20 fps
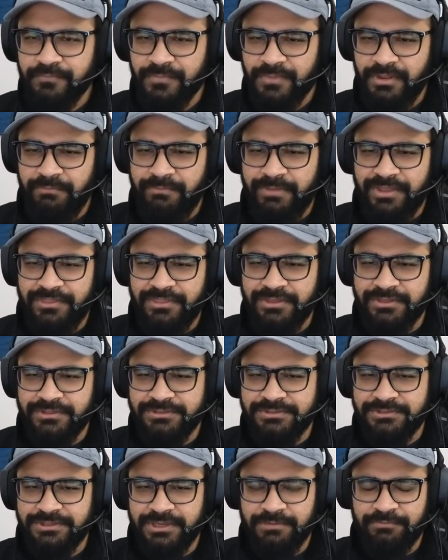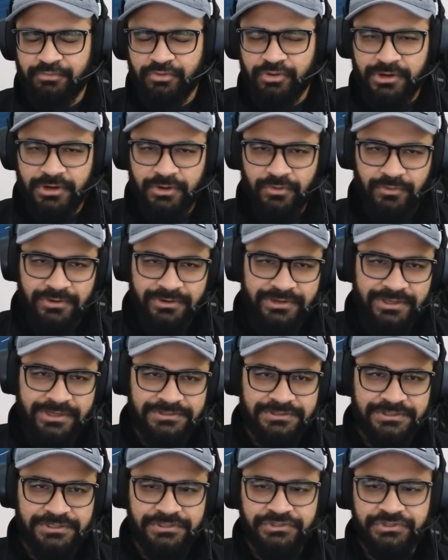methods, product
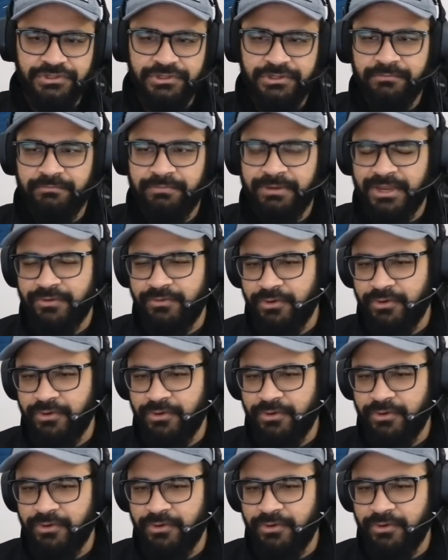quantization, binary